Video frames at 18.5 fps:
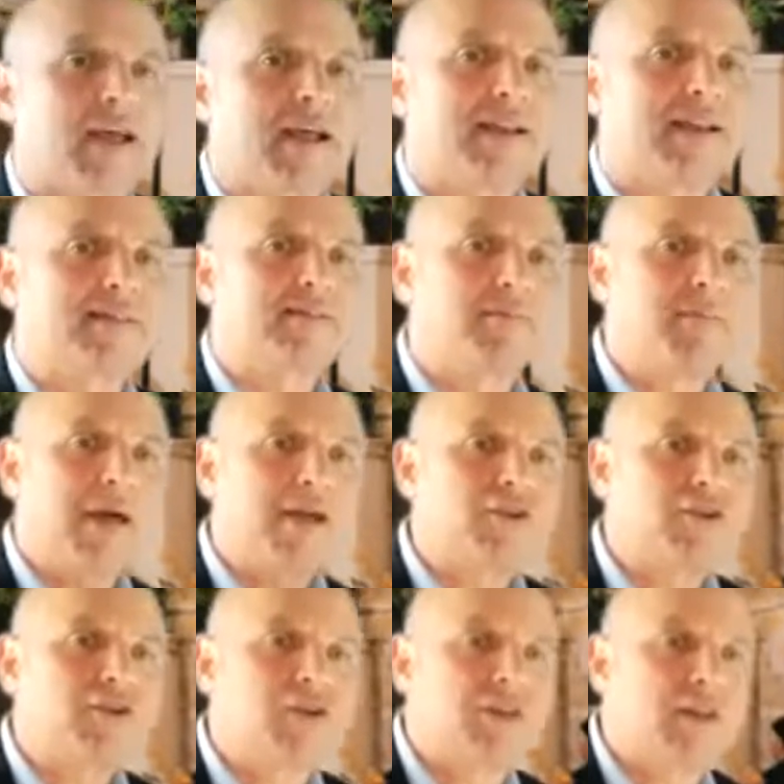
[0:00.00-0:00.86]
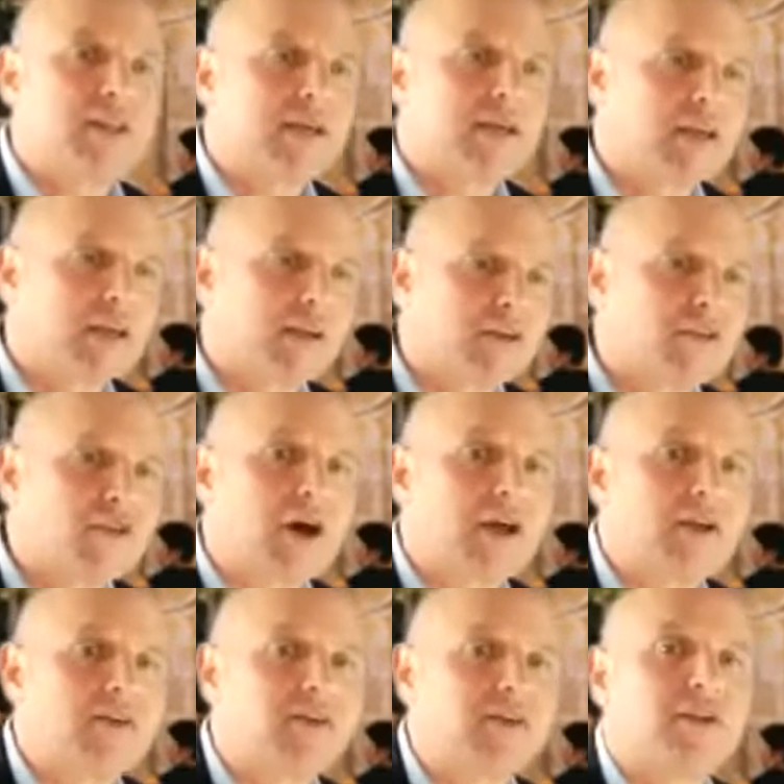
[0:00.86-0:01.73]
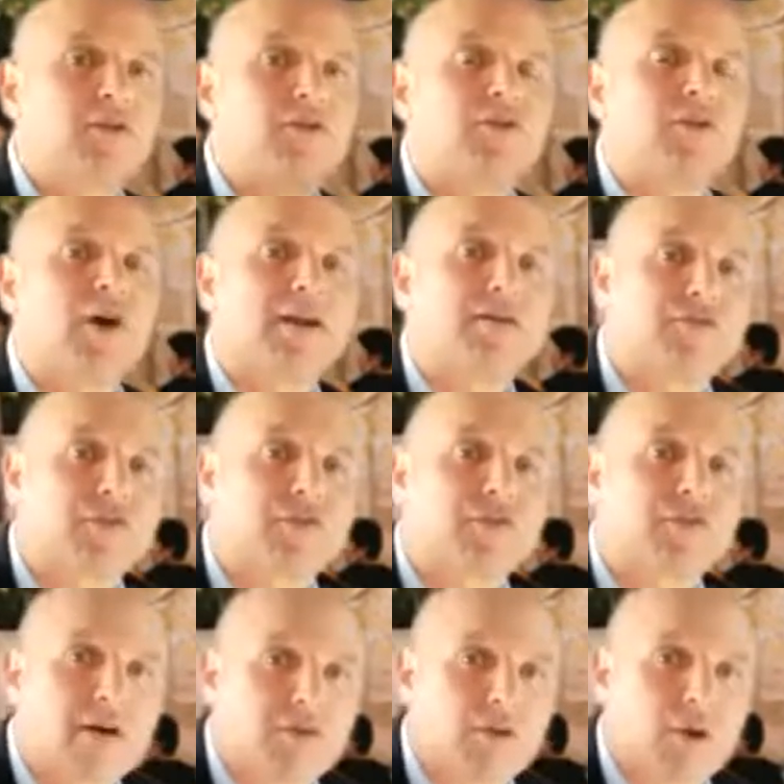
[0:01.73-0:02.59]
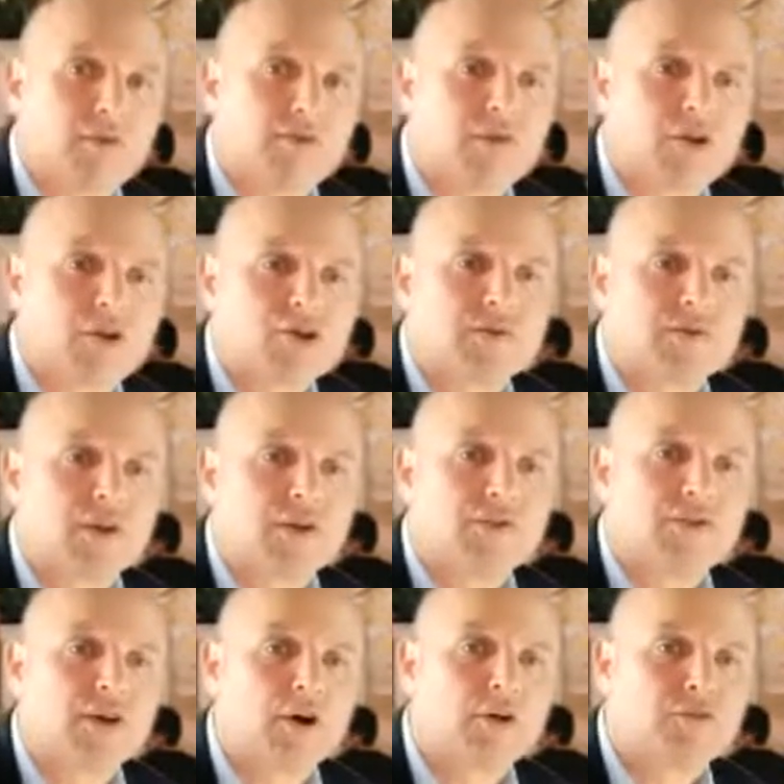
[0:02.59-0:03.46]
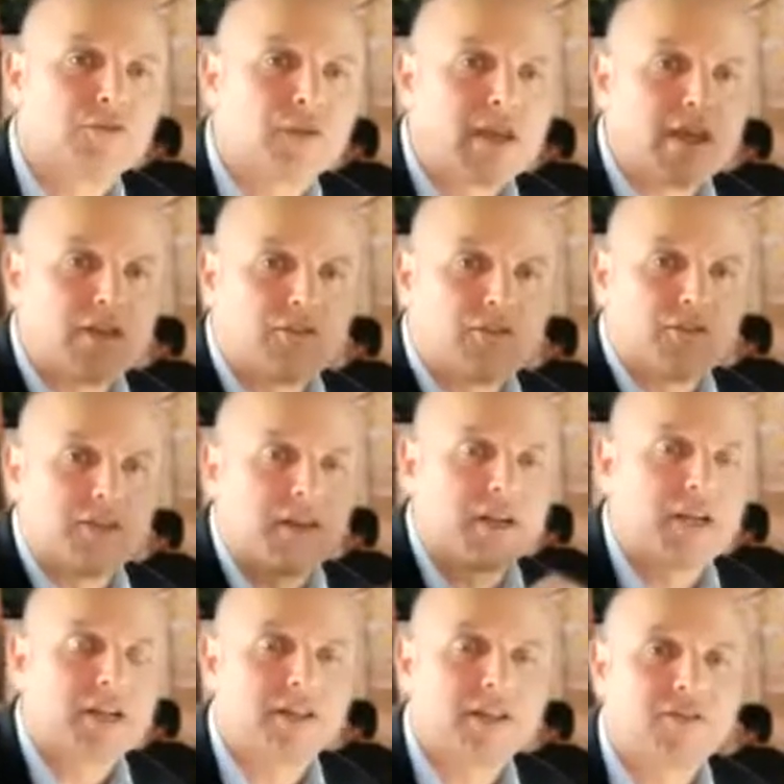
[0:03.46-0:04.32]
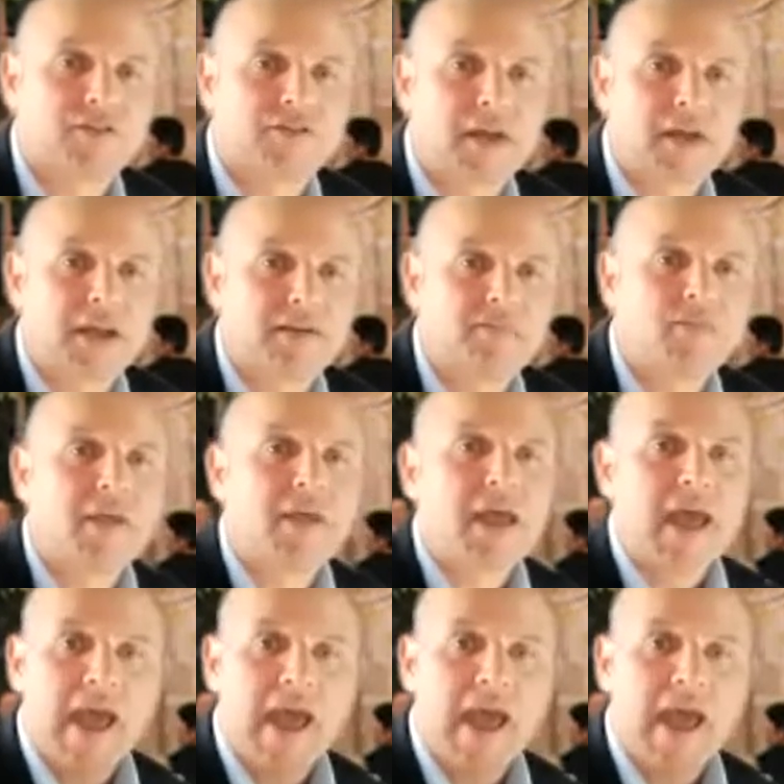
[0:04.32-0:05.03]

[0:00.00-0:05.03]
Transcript: Let's imagine the 90, 95-year-old version of yourself sitting in this scene.